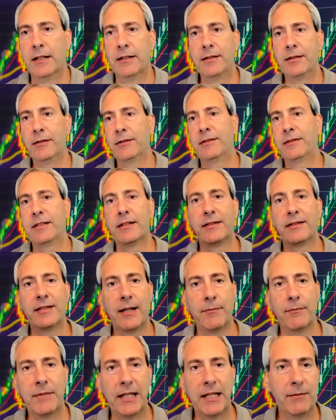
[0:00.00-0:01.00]
to
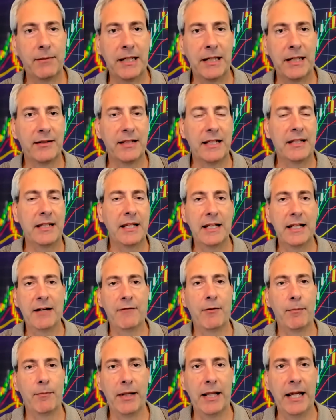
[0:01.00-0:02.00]
something because they didn't
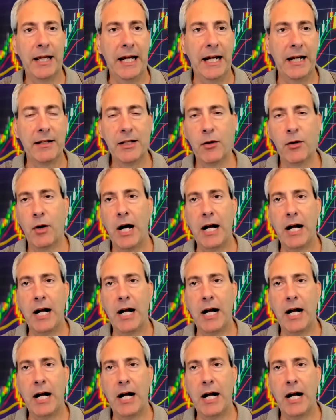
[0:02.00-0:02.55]
have a plan.